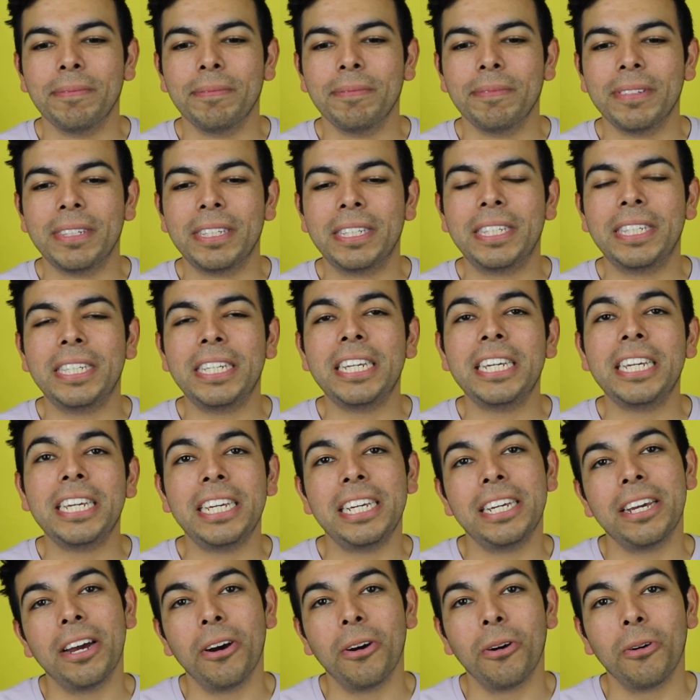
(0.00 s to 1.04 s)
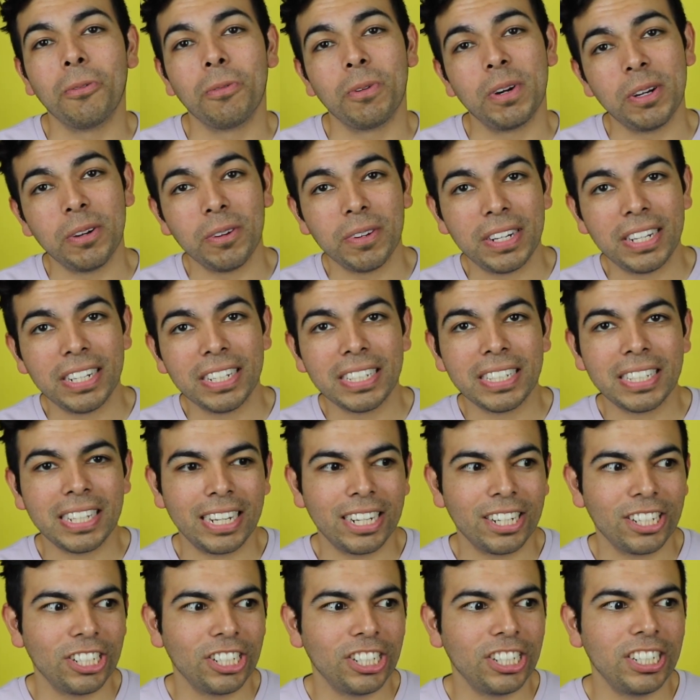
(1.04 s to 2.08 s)
CEO realness.
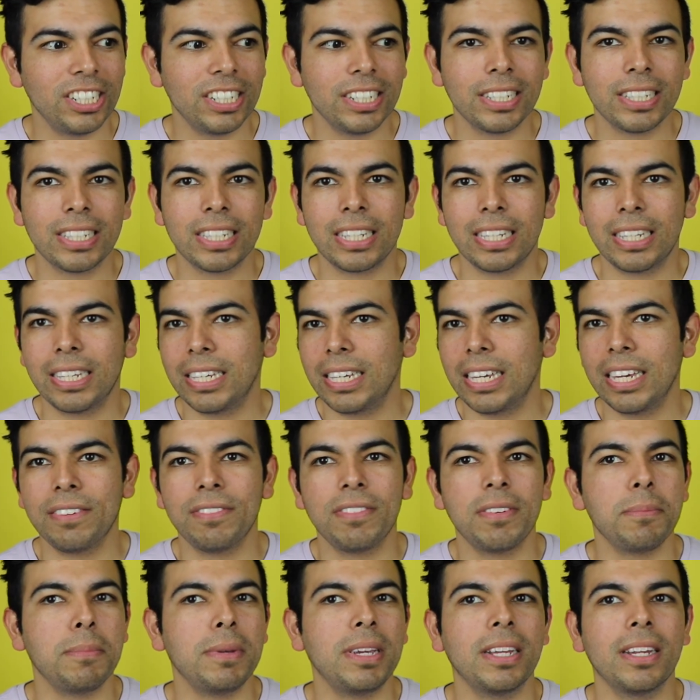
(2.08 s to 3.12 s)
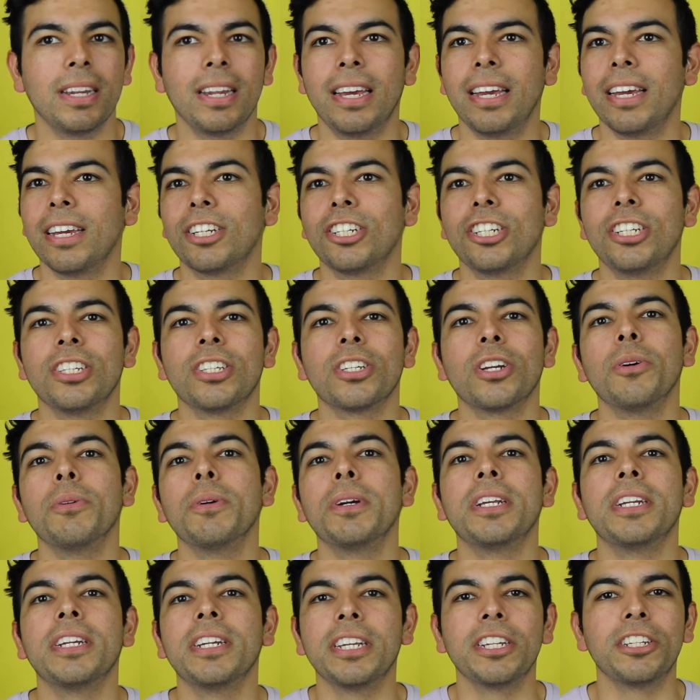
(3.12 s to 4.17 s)
Like, she is giving me like she's
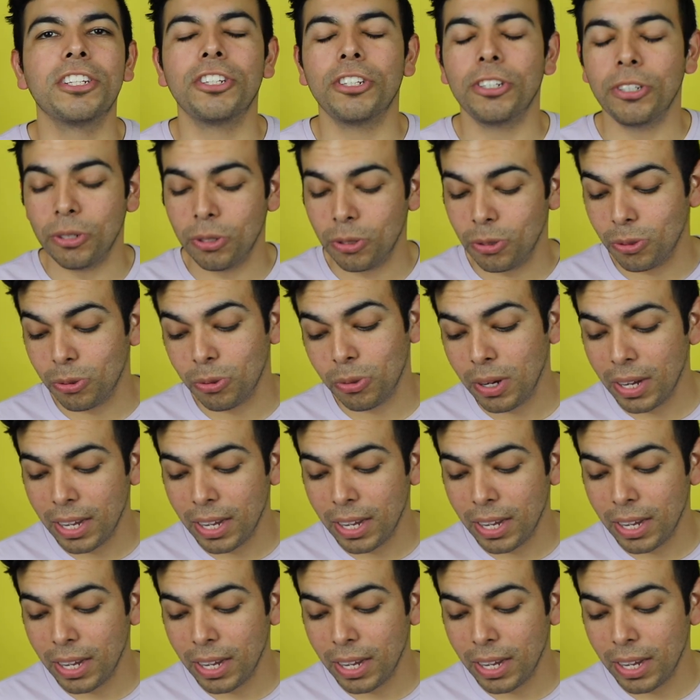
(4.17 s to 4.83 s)
going to